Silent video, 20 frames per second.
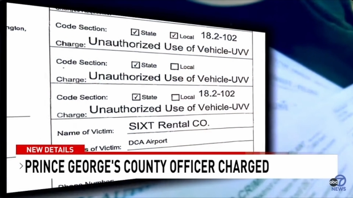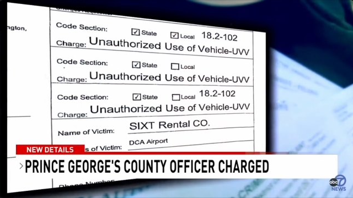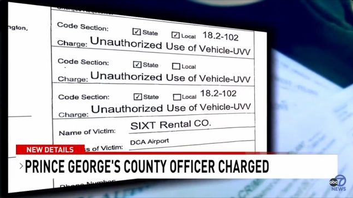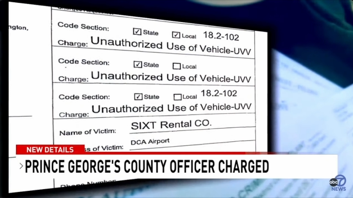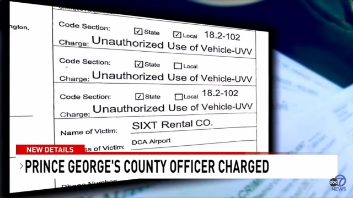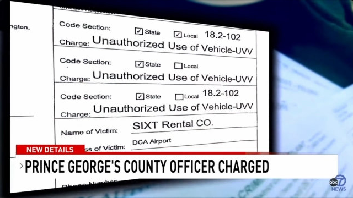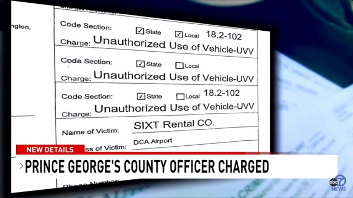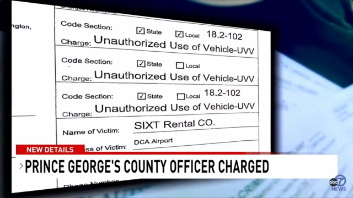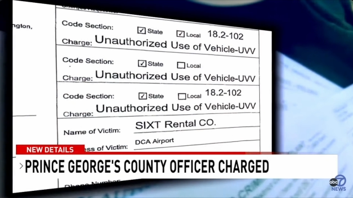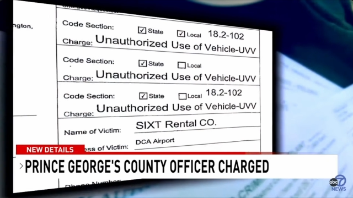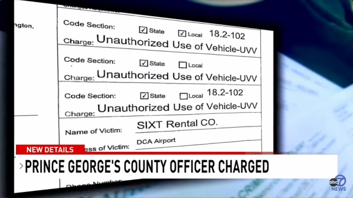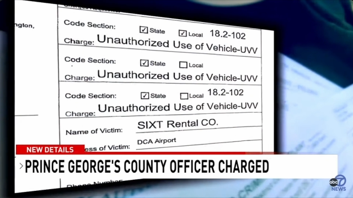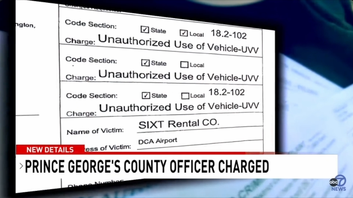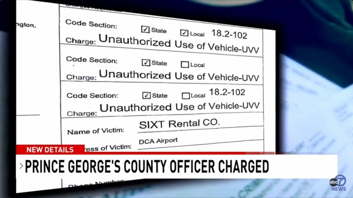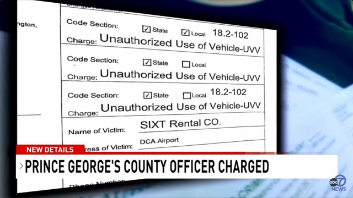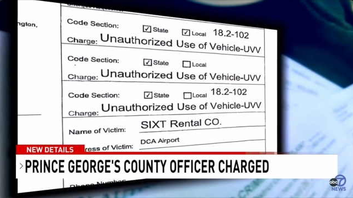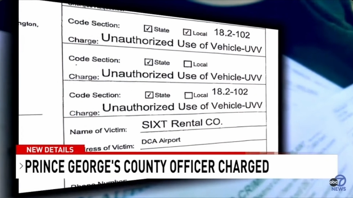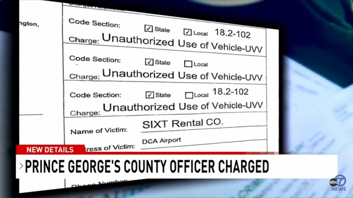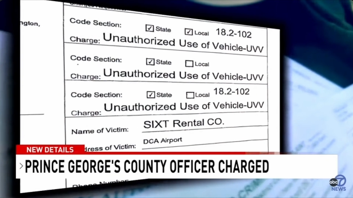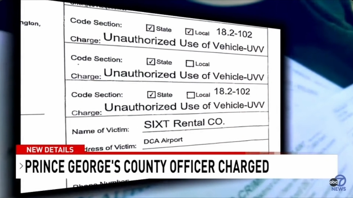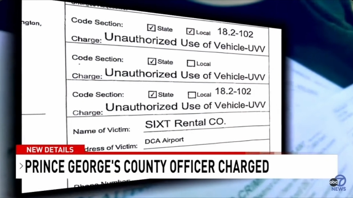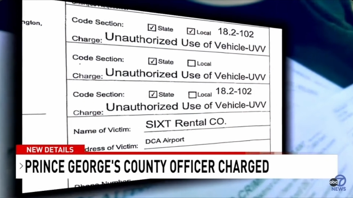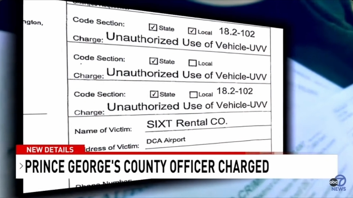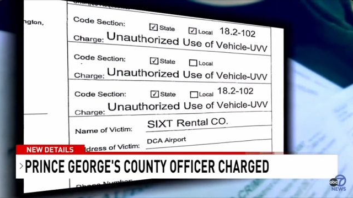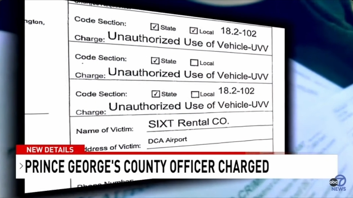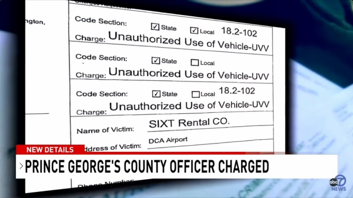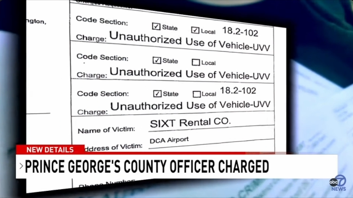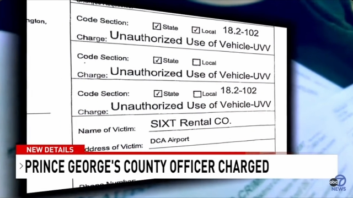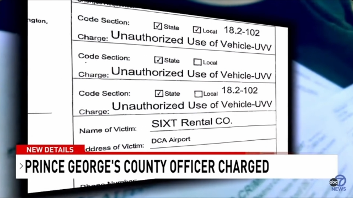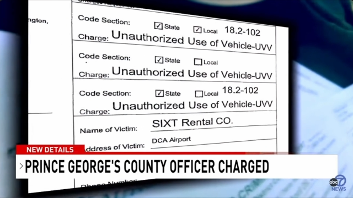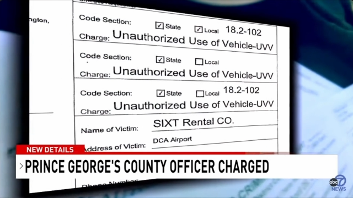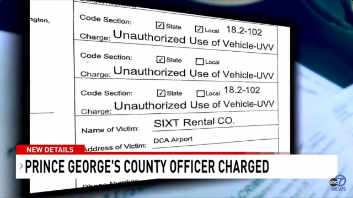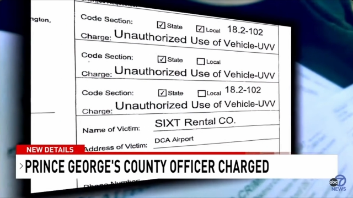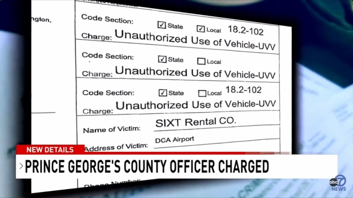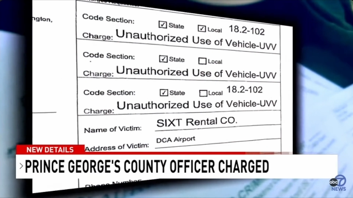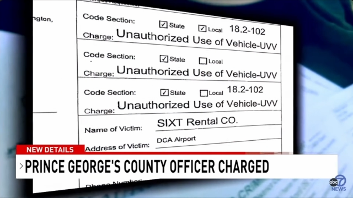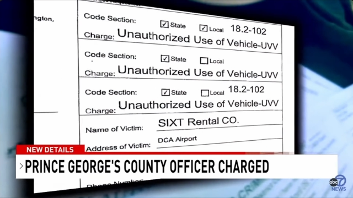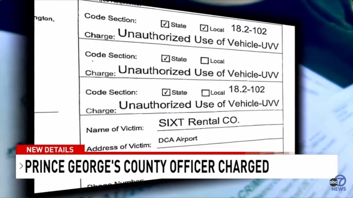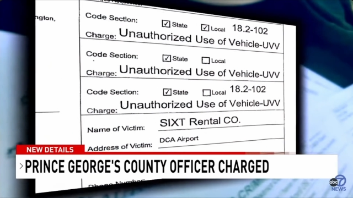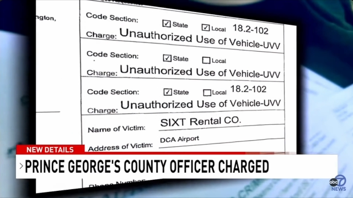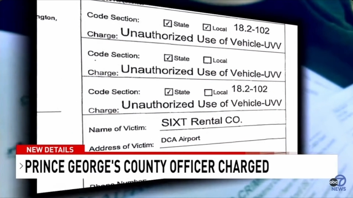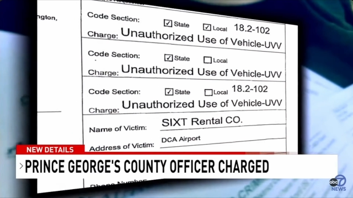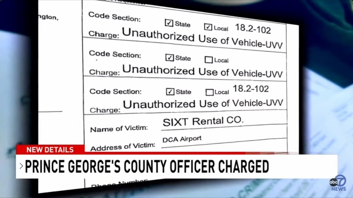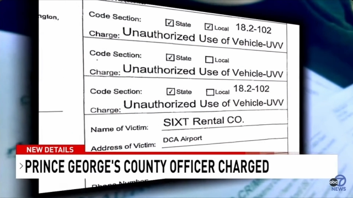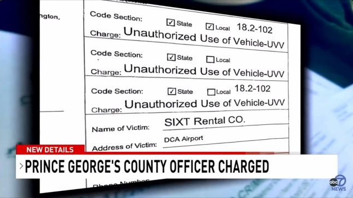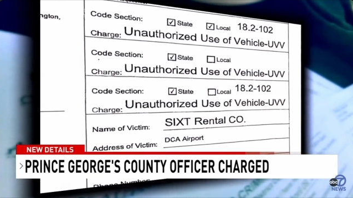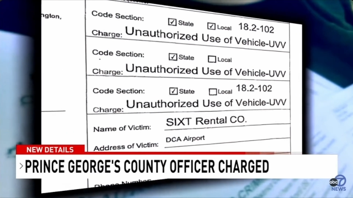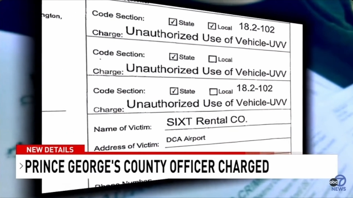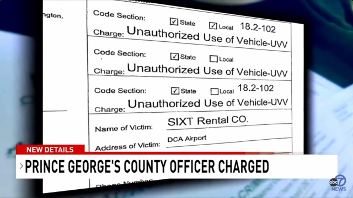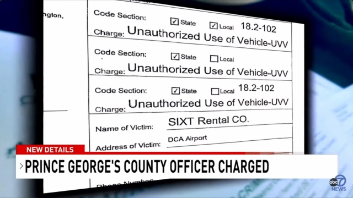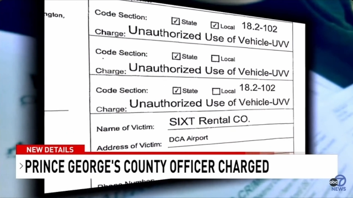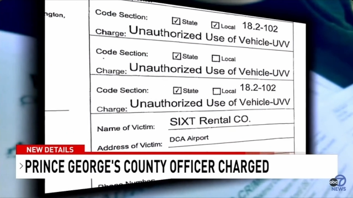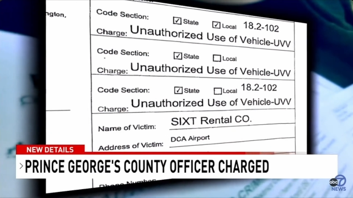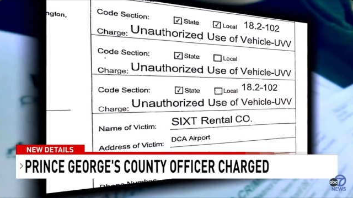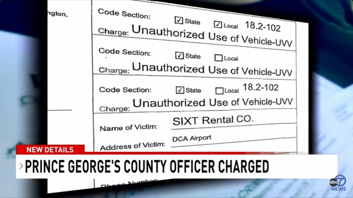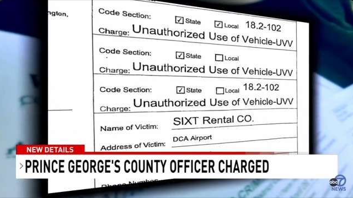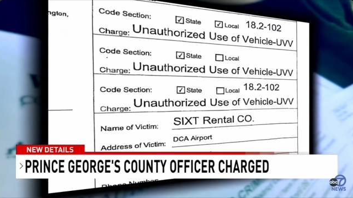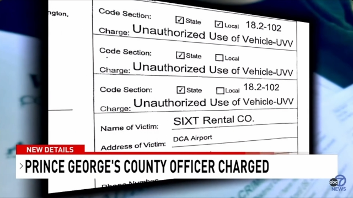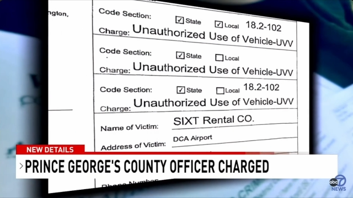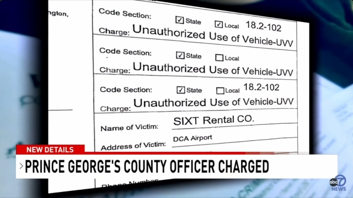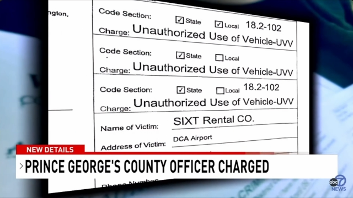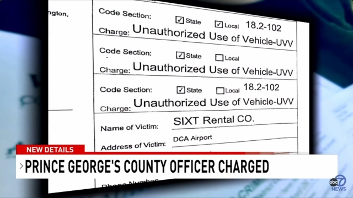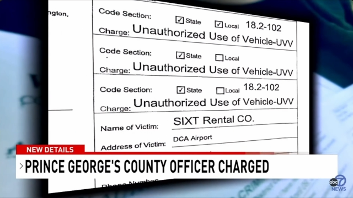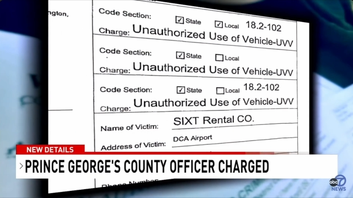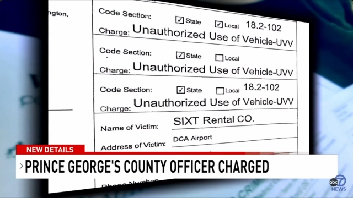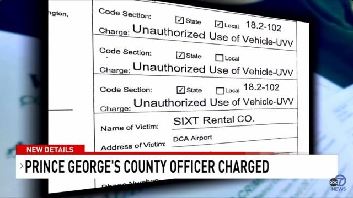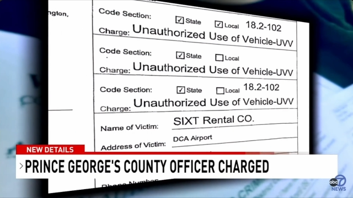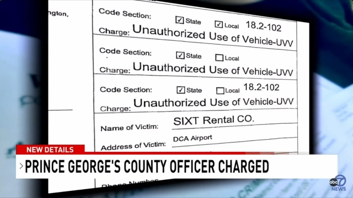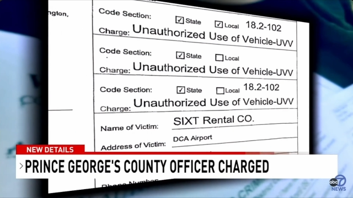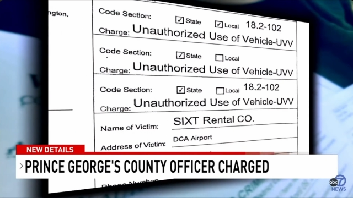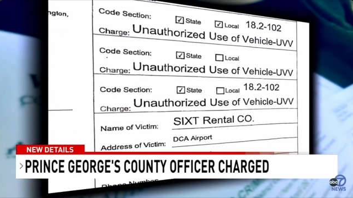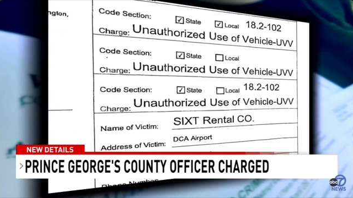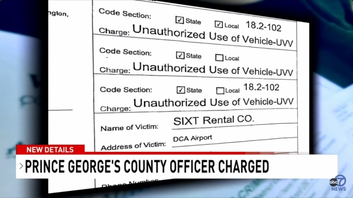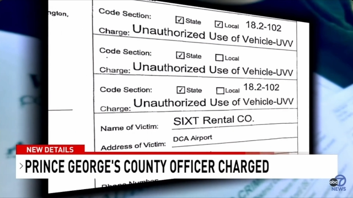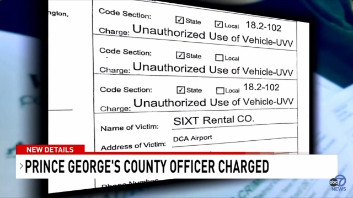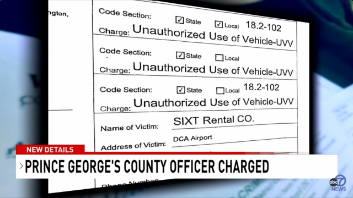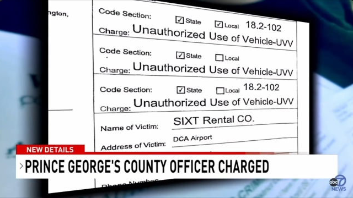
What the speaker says: No face is visible, so there are no lips to read.